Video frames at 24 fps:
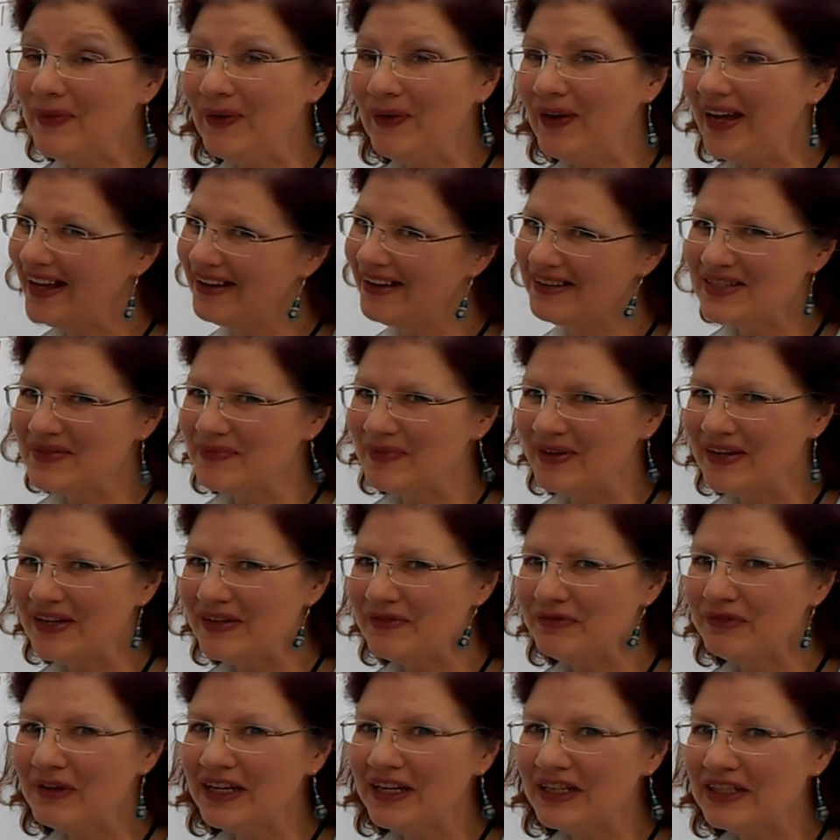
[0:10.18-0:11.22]
more
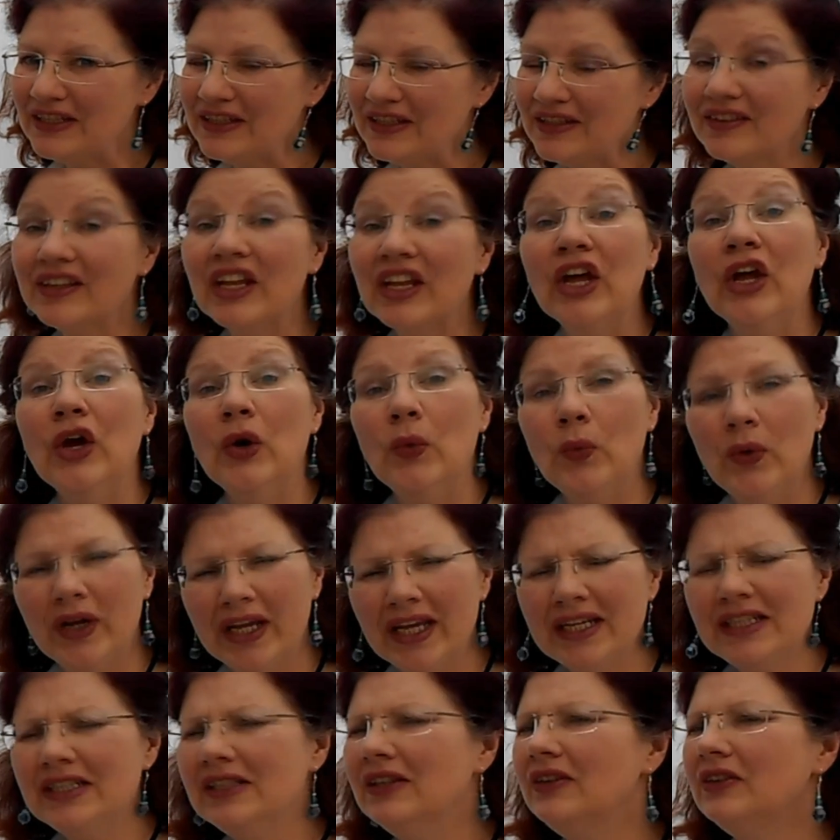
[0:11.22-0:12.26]
algebraic fractions. We're
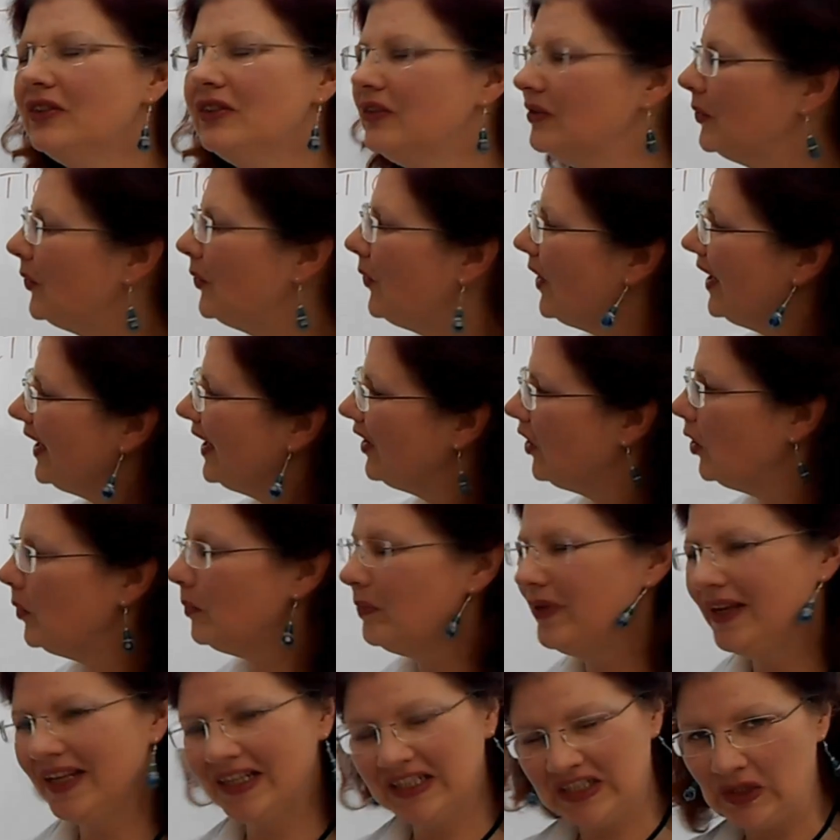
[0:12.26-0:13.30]
getting onto some quite
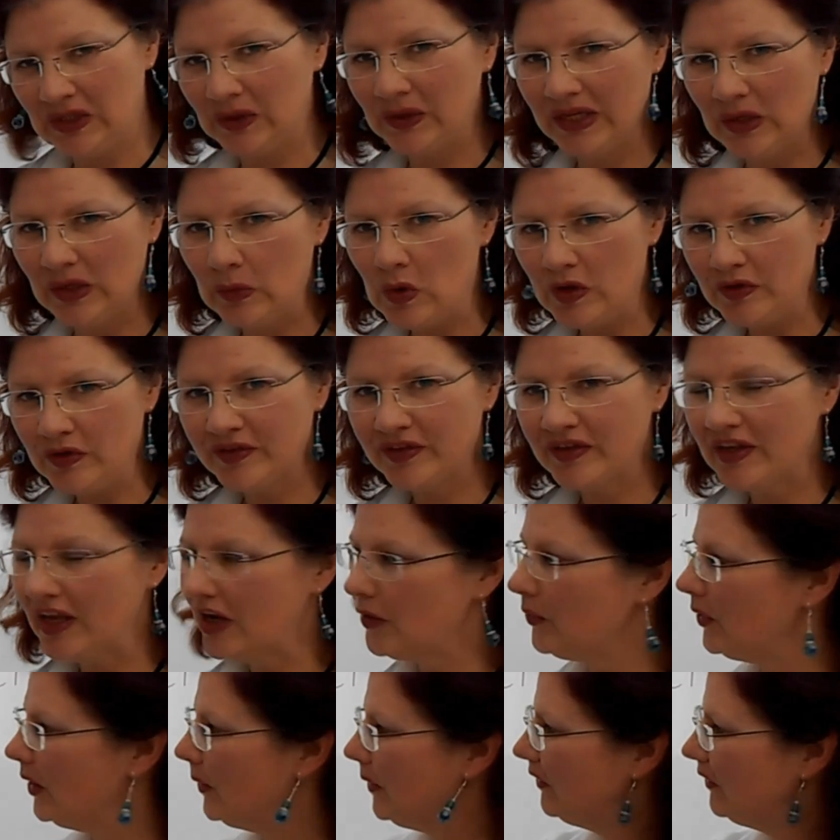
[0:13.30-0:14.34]
complex looking ones now
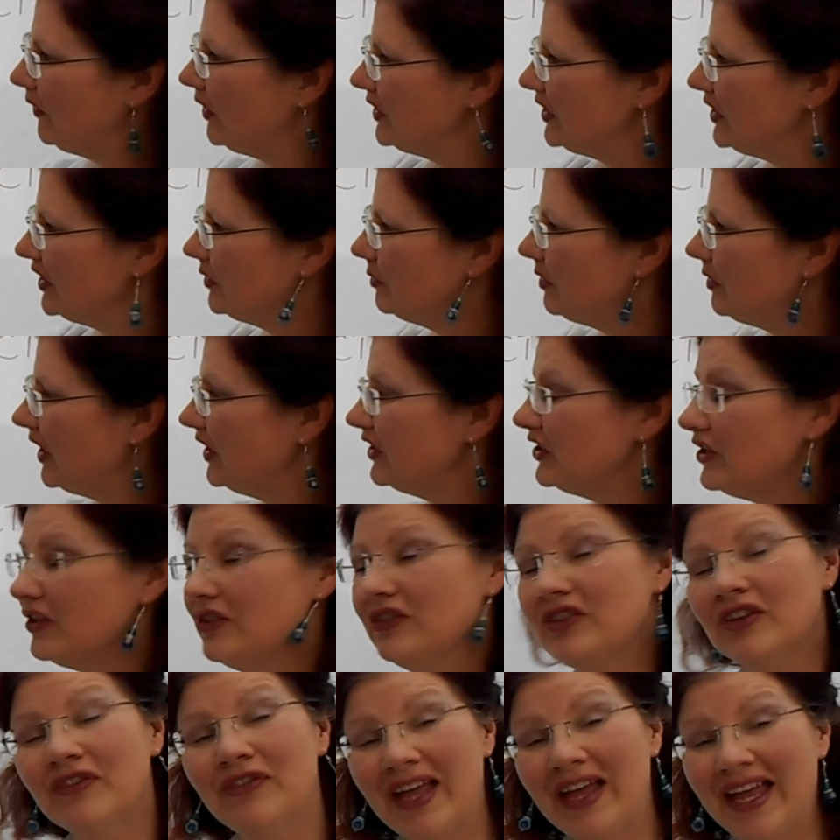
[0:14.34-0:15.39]
where we've got
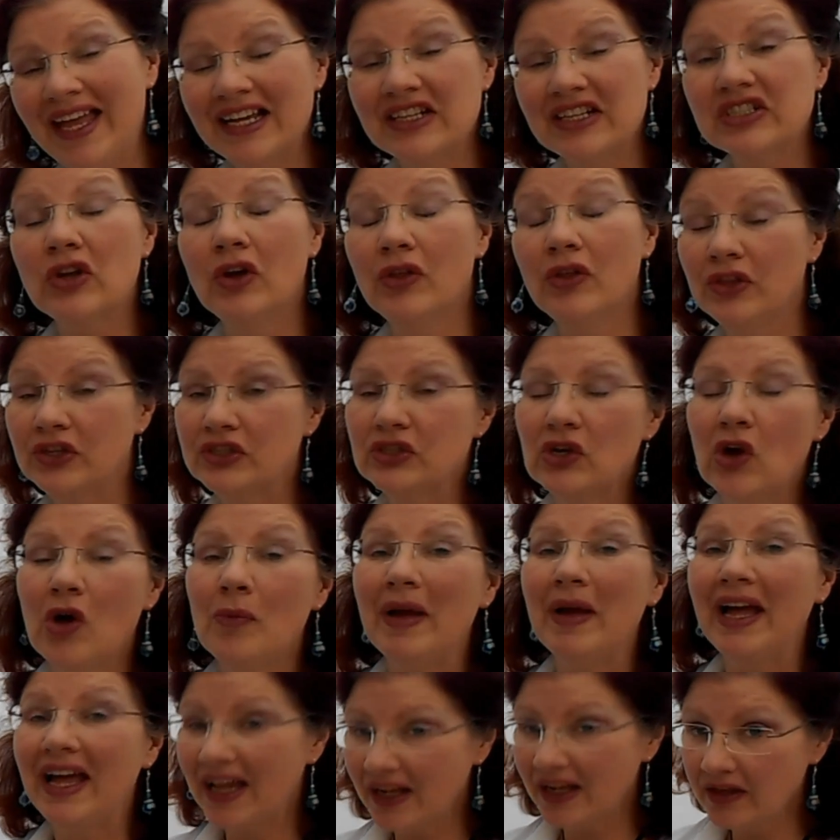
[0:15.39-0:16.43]
expressions of x on the
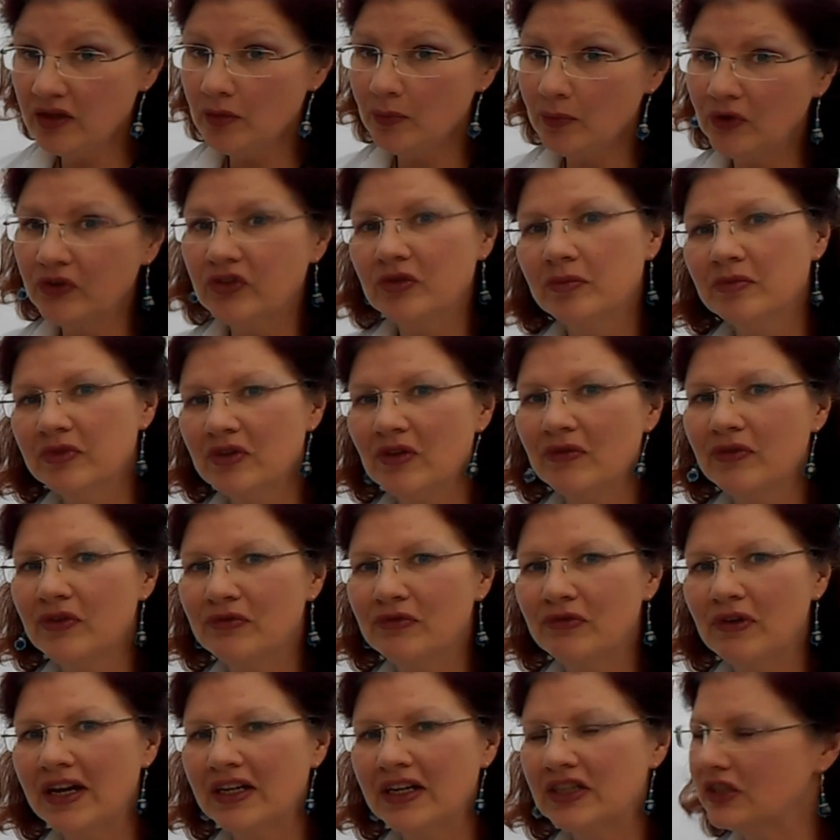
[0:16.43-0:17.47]
top and the bottoms of the
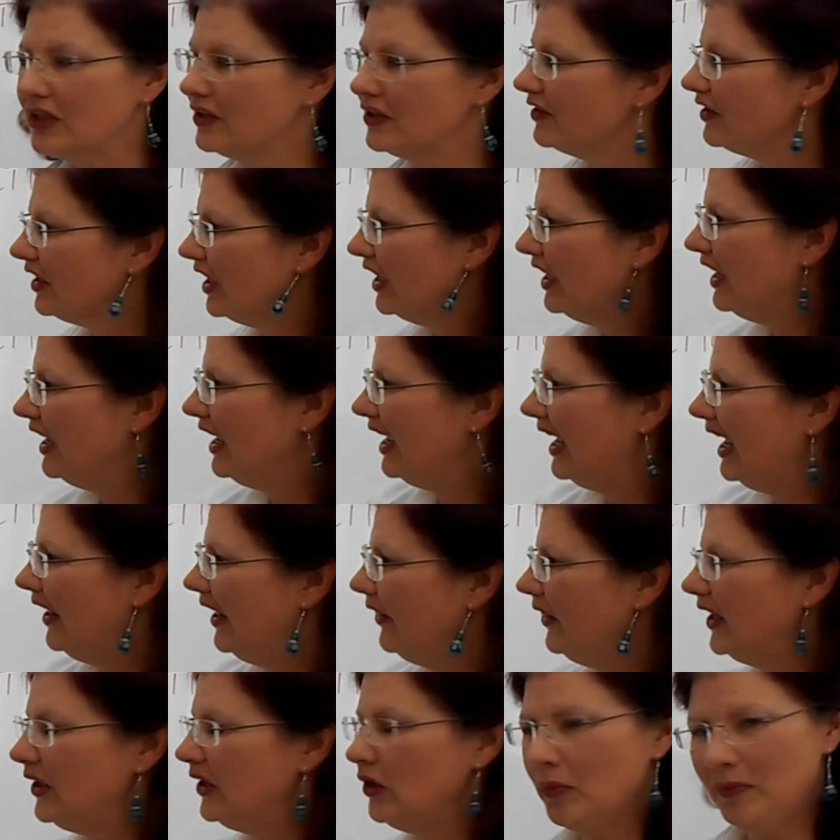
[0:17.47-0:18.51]
fractions,
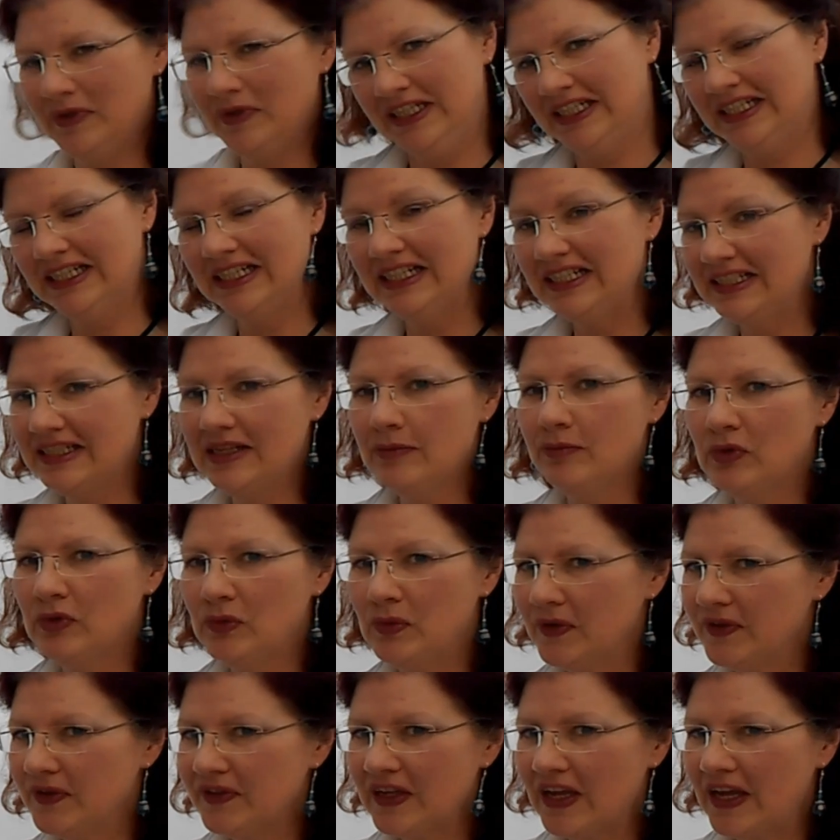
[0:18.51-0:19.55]
and they're not particularly simple
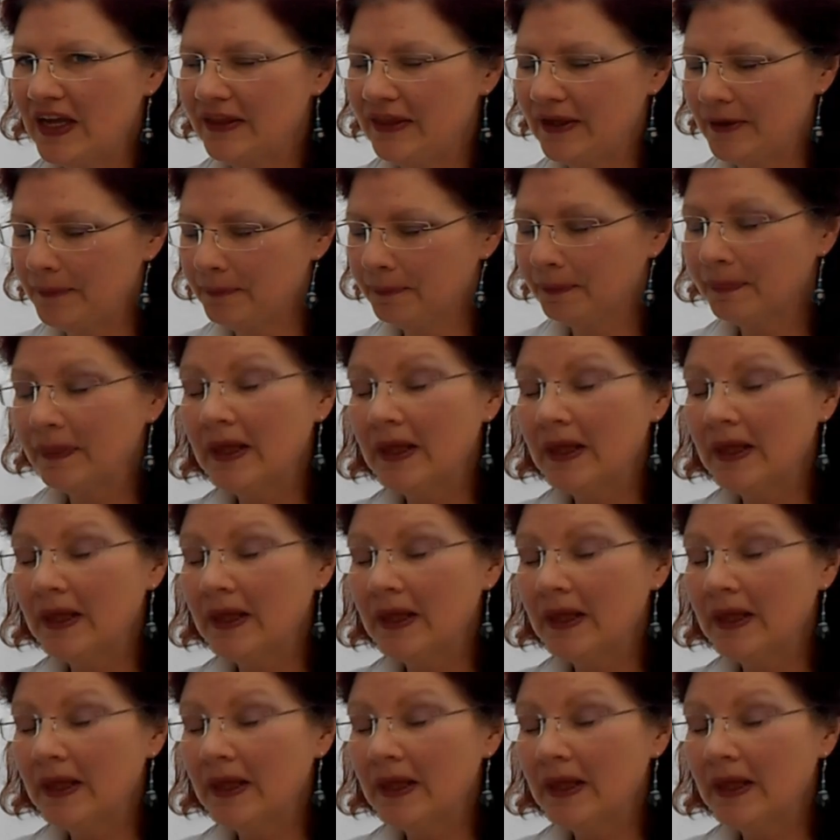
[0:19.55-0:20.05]
ones either.